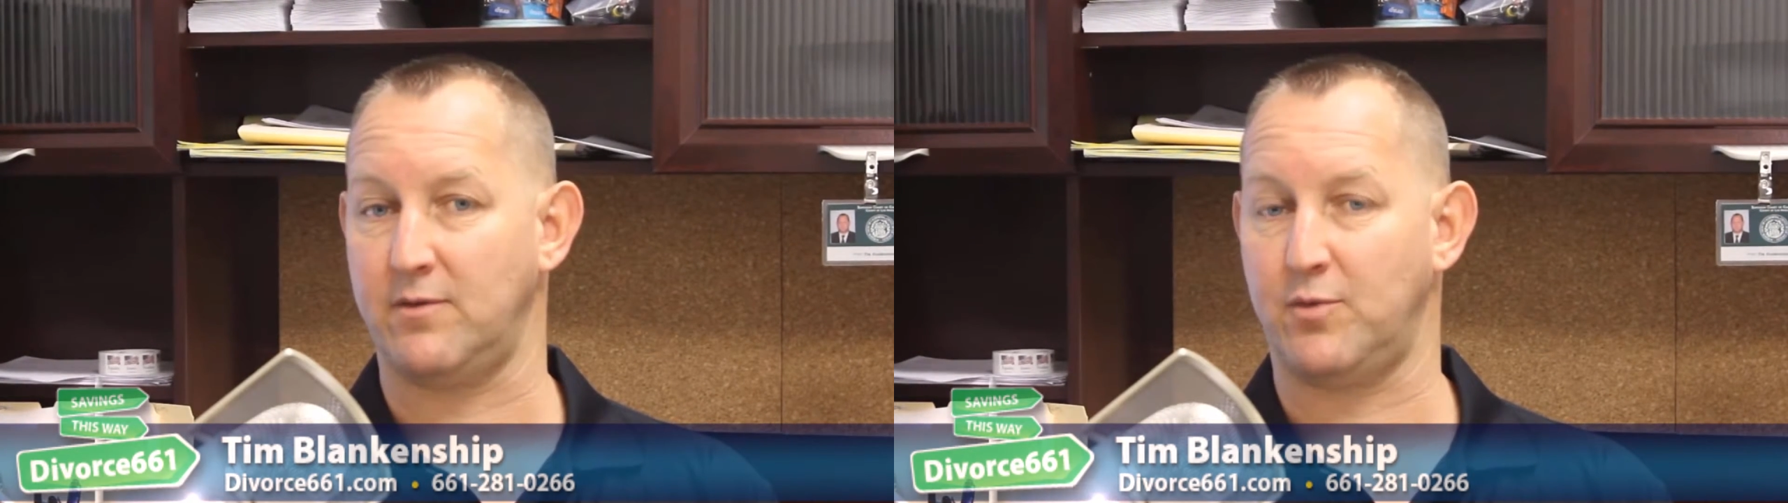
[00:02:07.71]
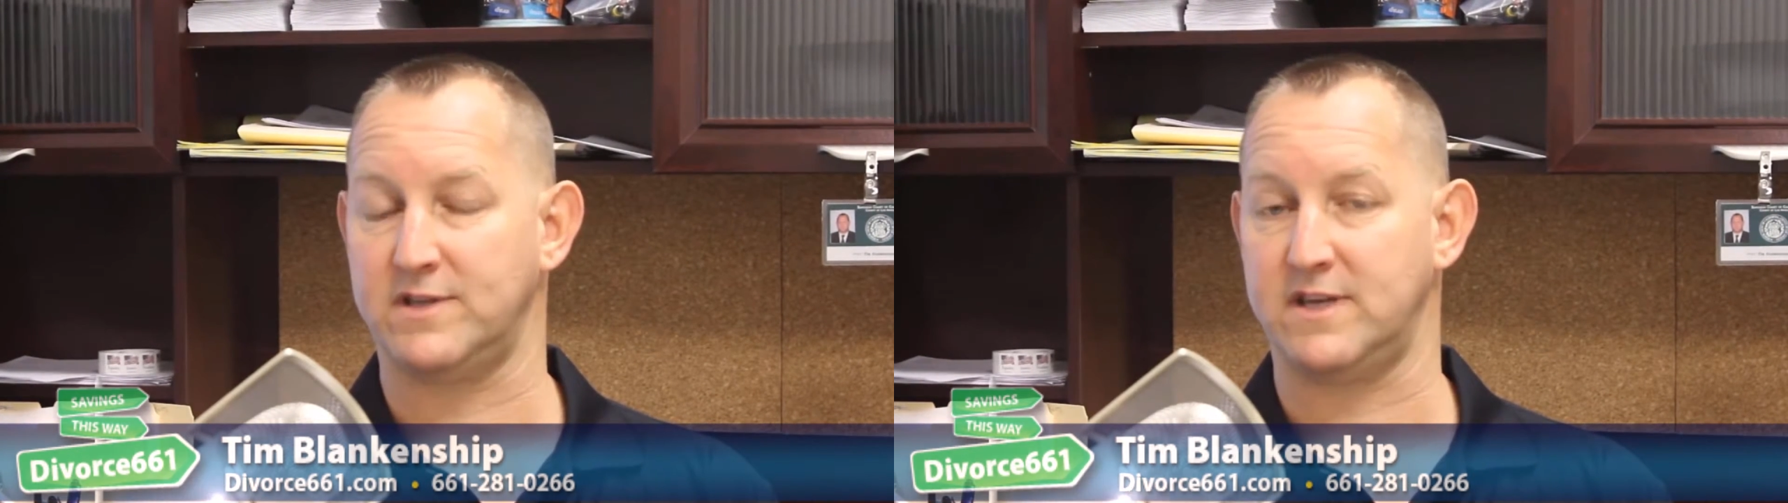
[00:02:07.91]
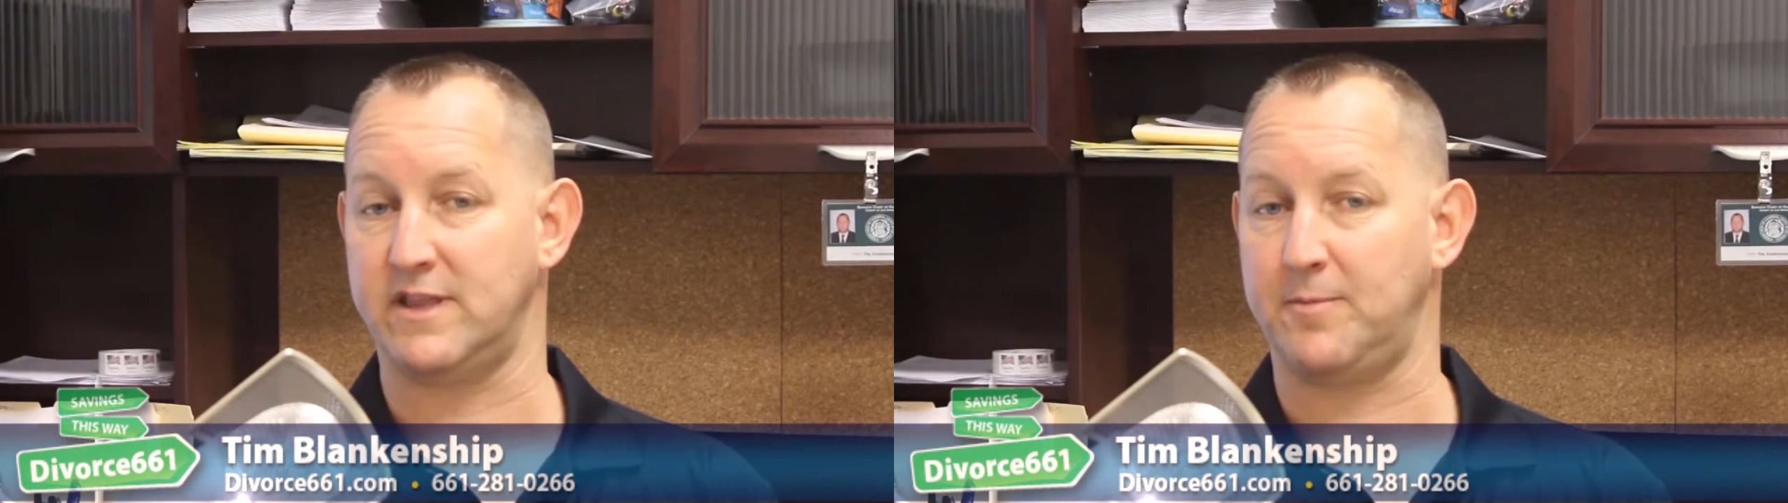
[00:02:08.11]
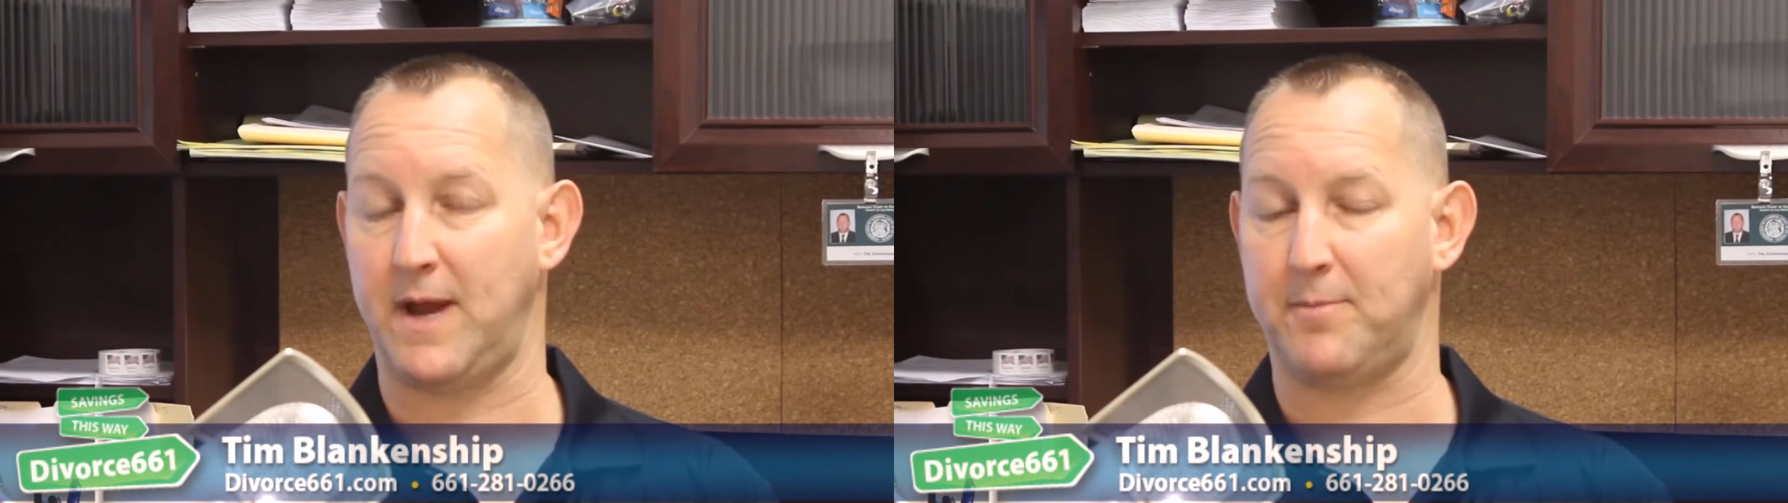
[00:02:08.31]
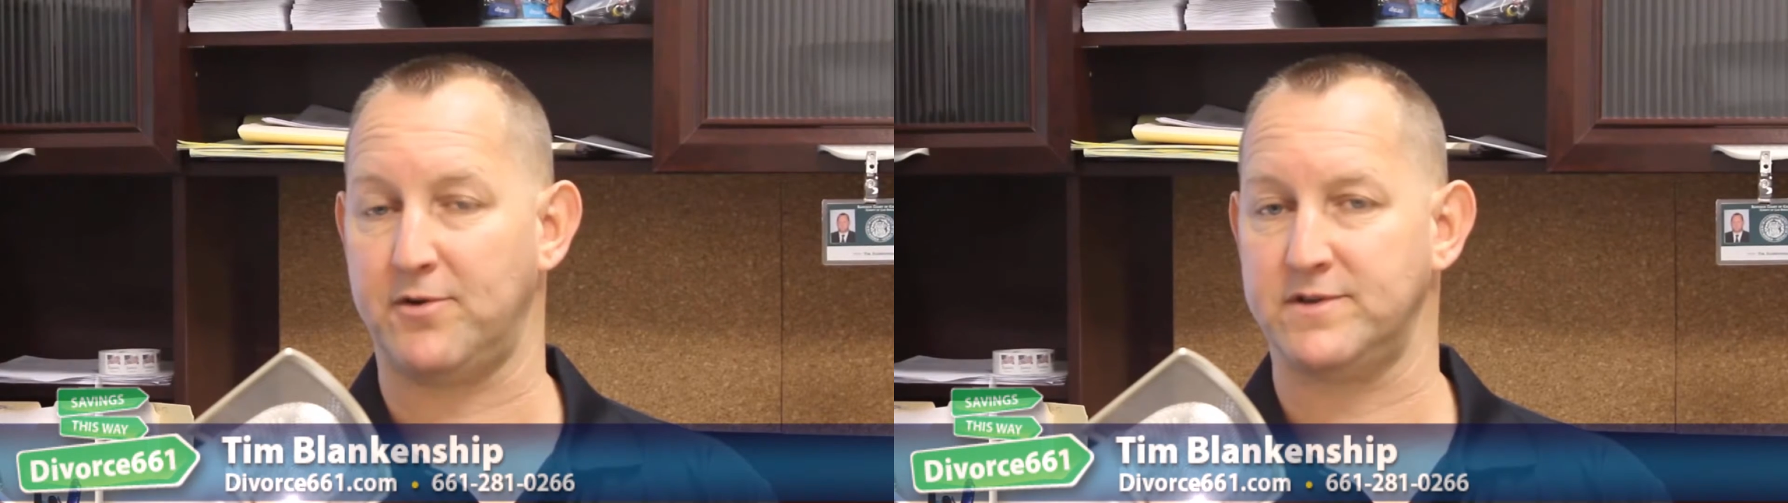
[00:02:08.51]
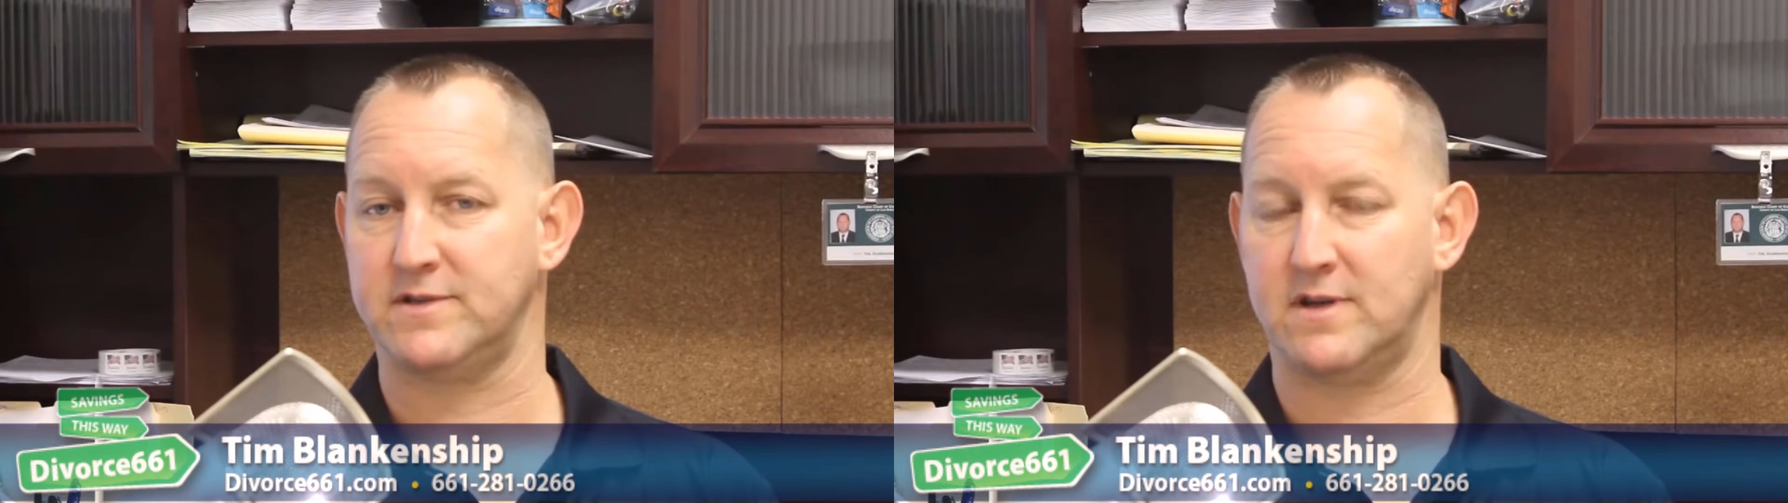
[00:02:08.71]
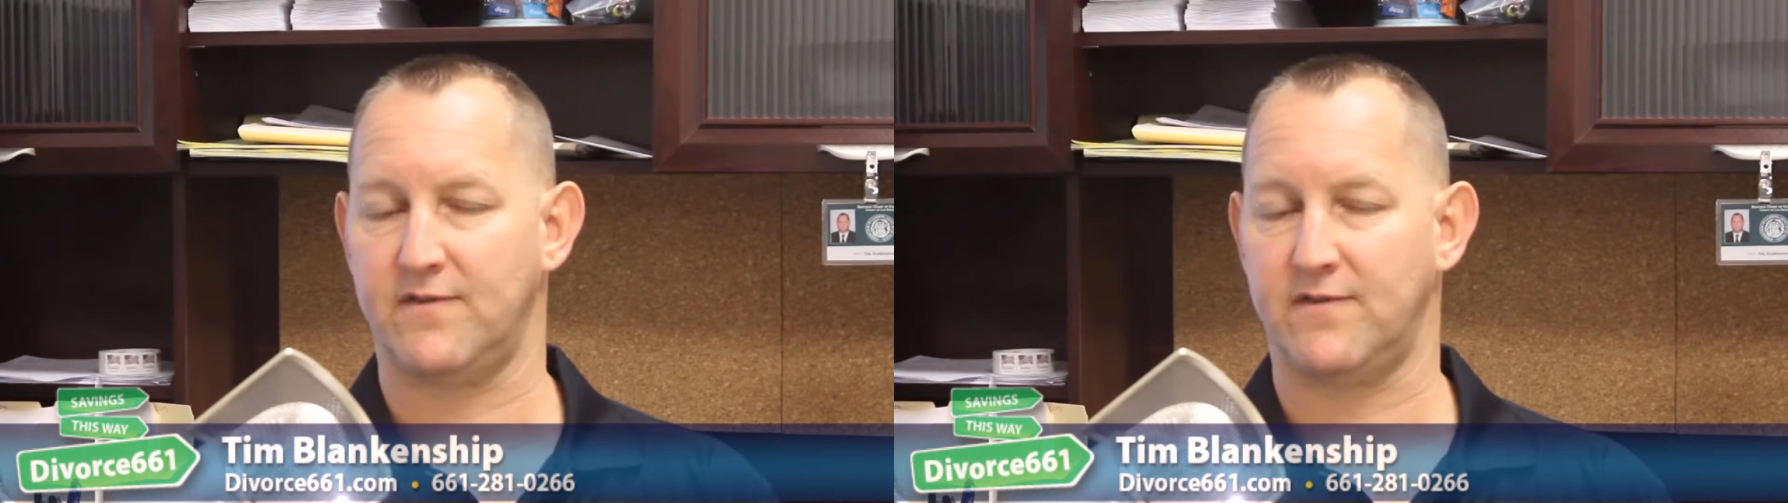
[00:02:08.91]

what's in the papers?